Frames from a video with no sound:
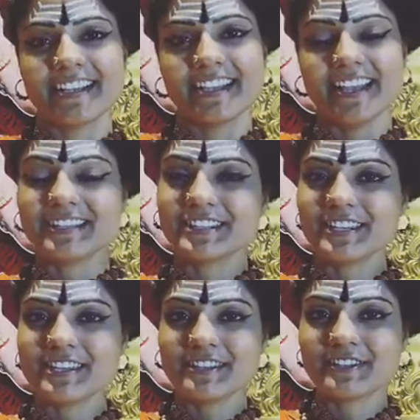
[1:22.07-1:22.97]
And
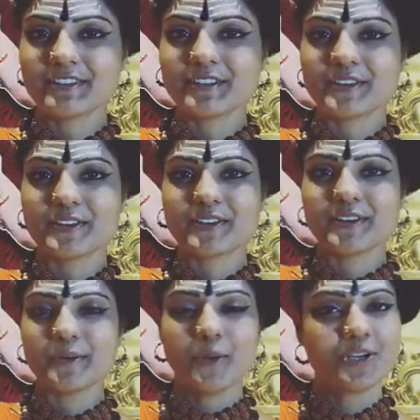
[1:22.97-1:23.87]
see
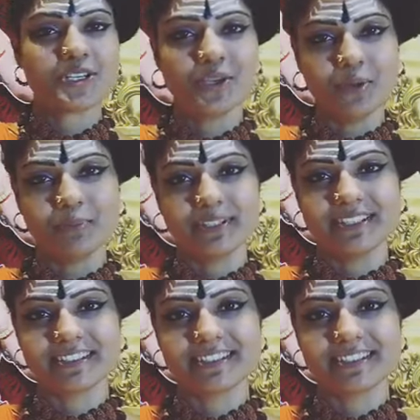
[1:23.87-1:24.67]
what she opened.